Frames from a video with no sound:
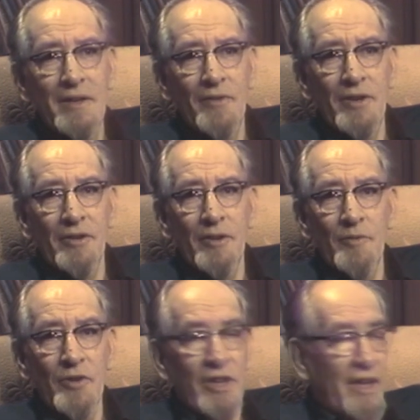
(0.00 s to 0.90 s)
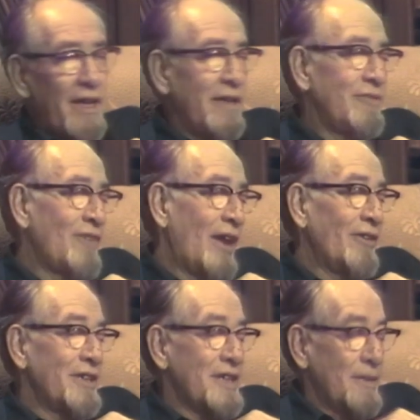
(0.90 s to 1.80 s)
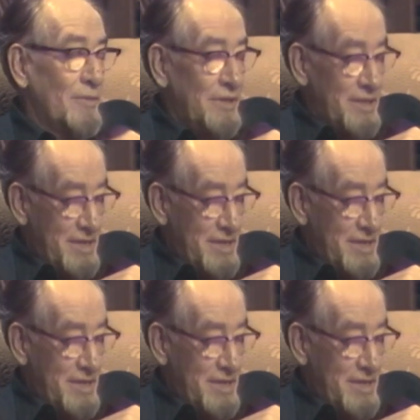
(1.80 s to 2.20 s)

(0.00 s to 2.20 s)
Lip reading: when you're computing a firing table.